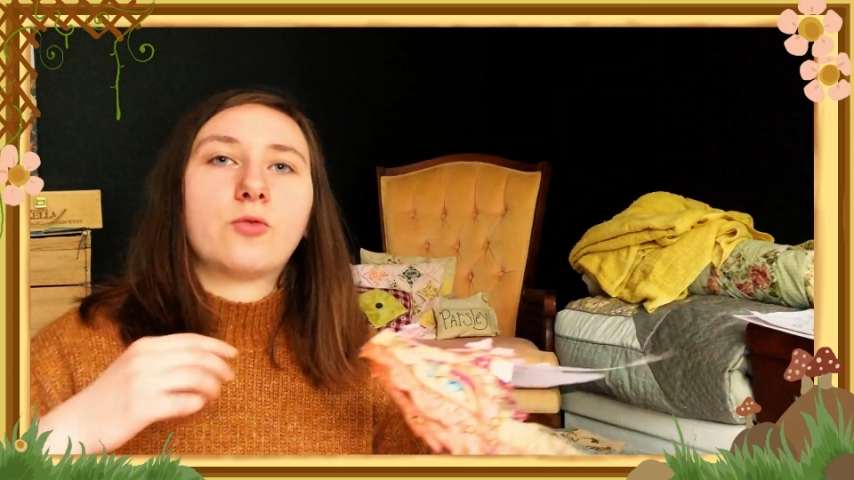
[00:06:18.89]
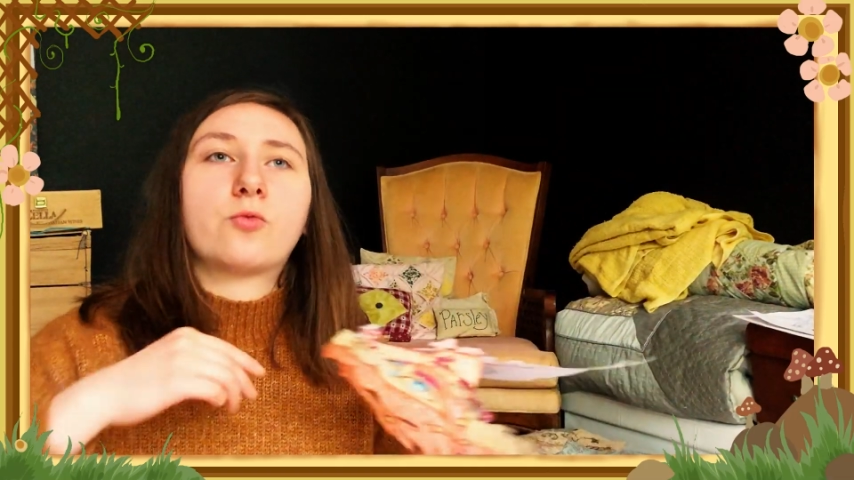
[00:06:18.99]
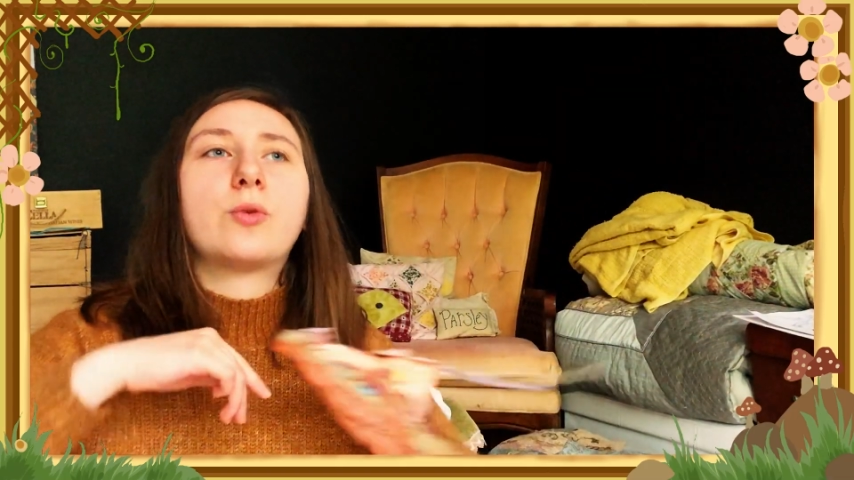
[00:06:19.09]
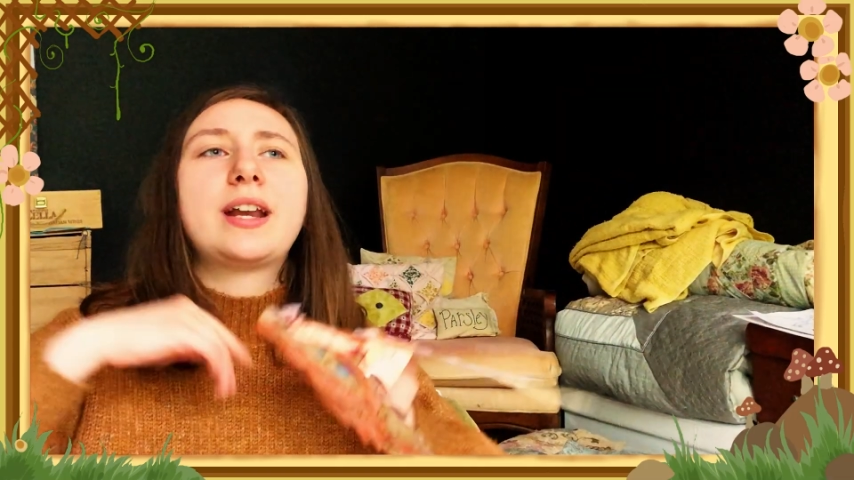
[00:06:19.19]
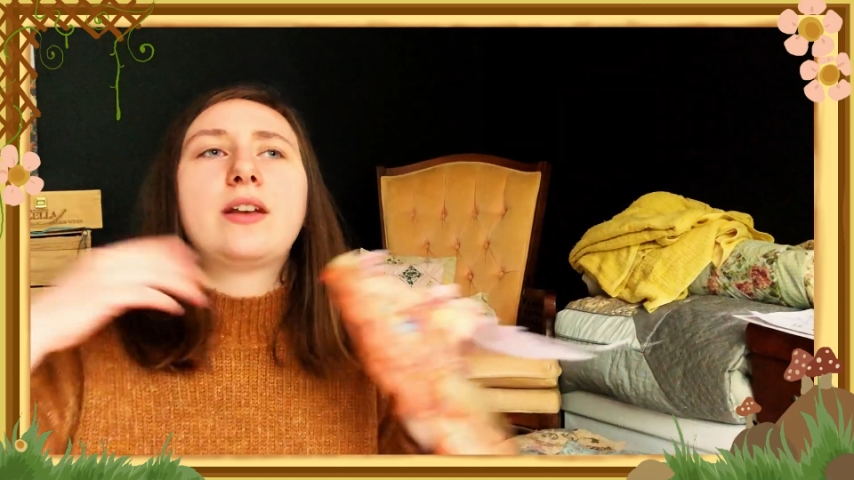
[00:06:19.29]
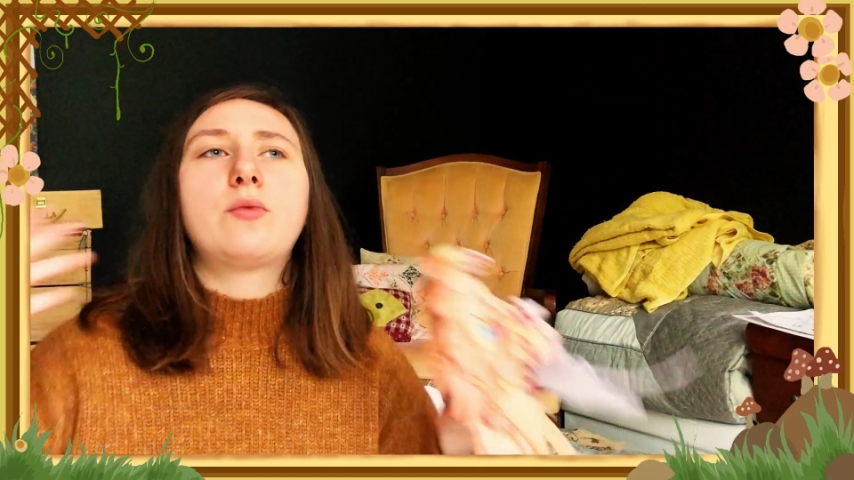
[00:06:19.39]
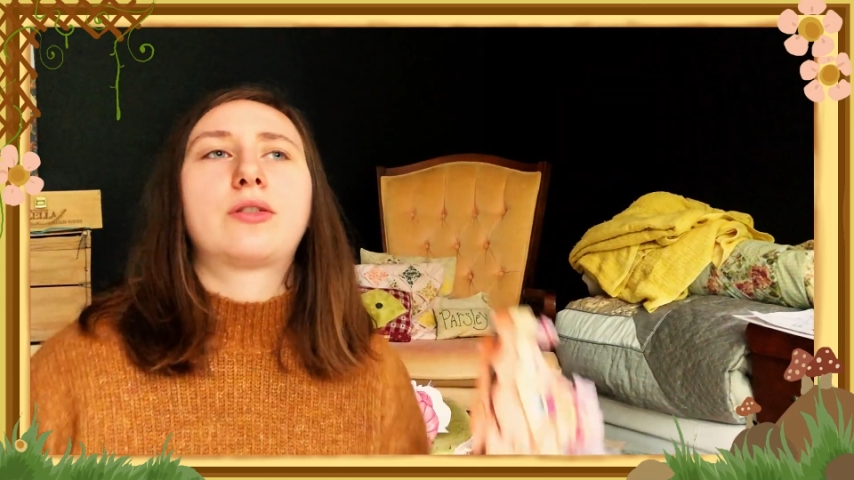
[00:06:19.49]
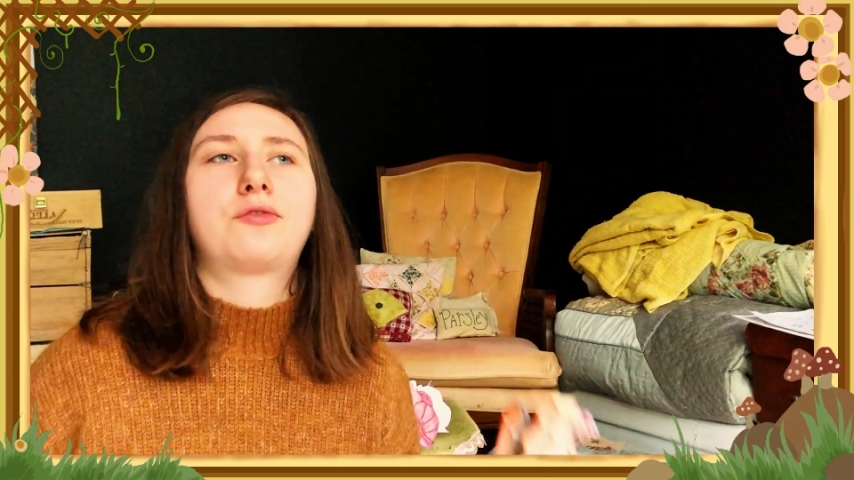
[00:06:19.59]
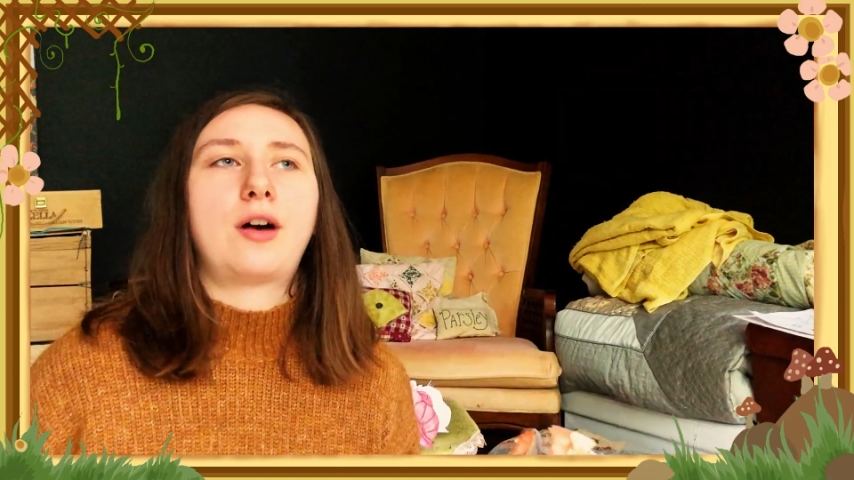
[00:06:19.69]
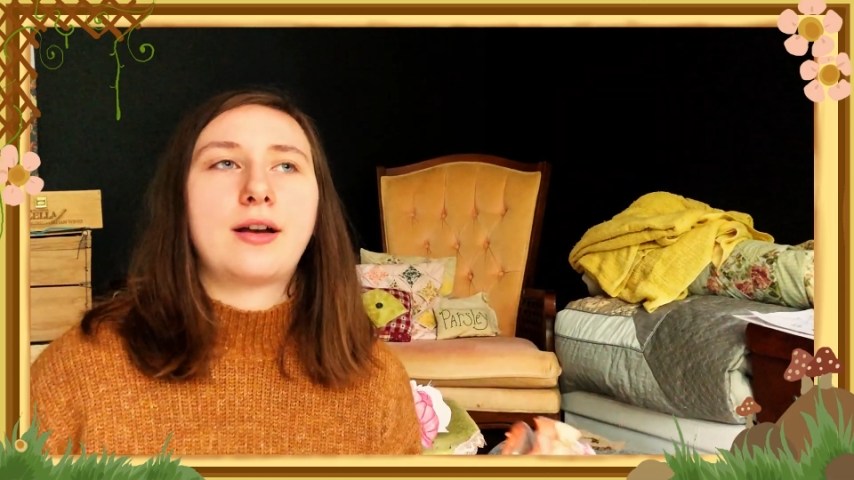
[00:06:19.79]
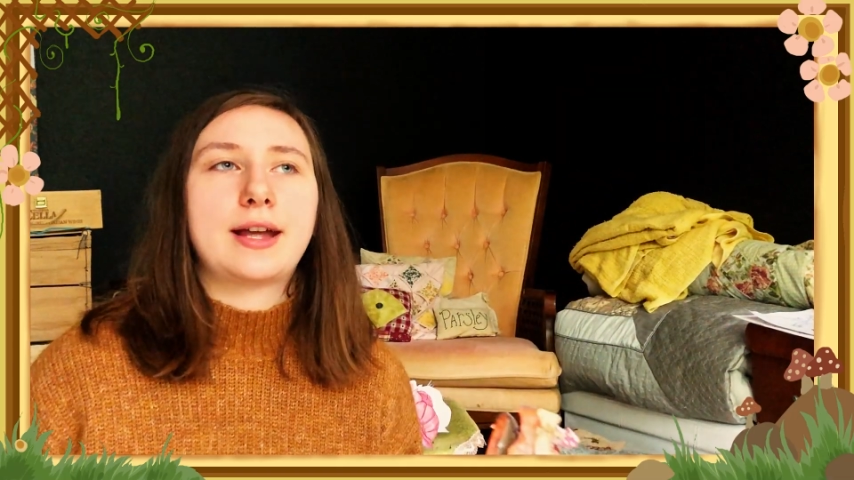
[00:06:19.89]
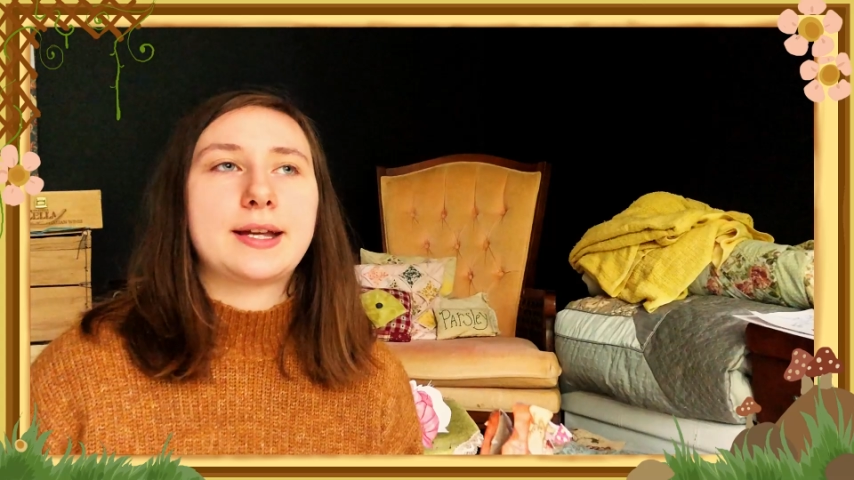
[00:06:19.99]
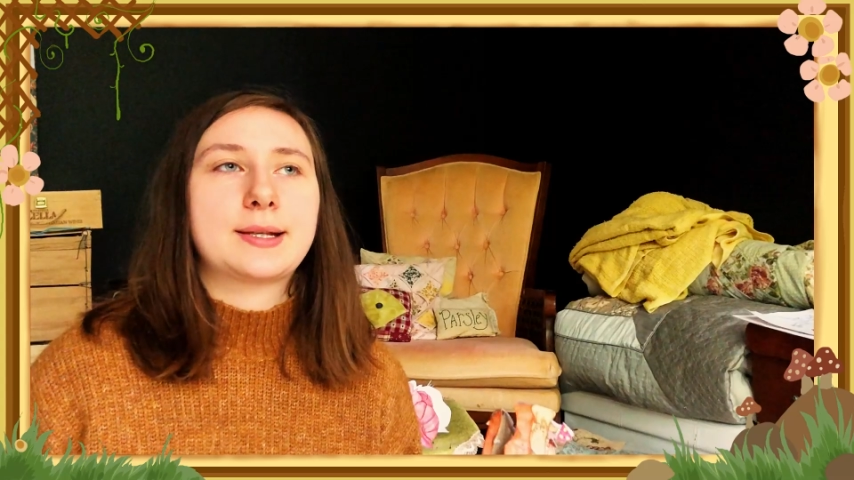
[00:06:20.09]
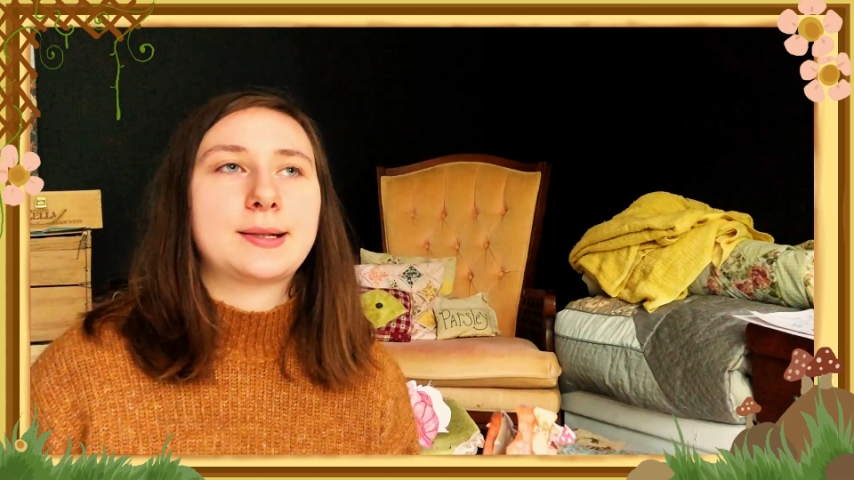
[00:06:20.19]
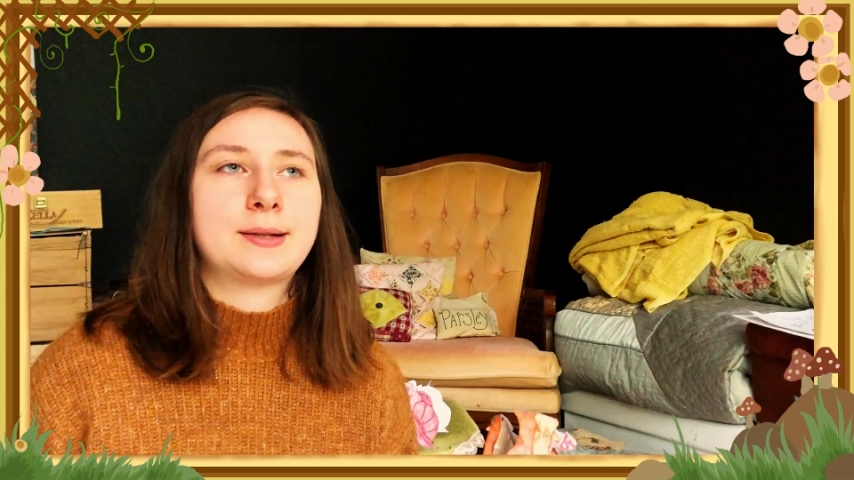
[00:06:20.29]
ridden with
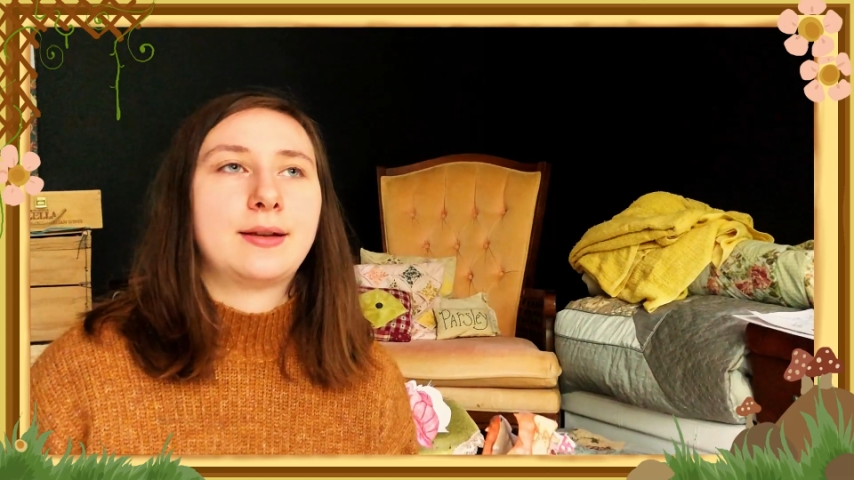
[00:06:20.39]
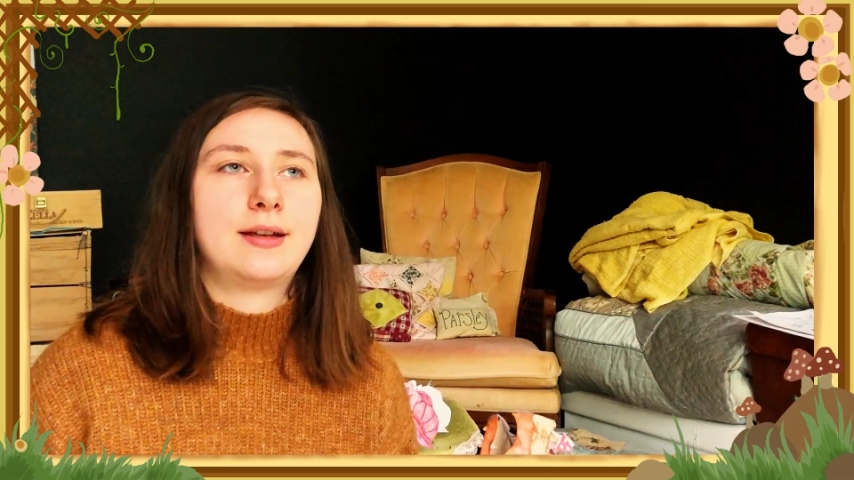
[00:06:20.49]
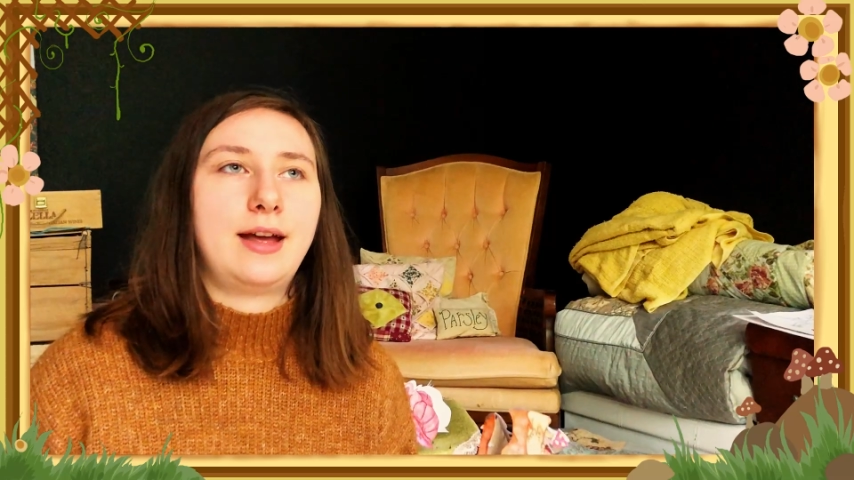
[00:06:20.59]
fungus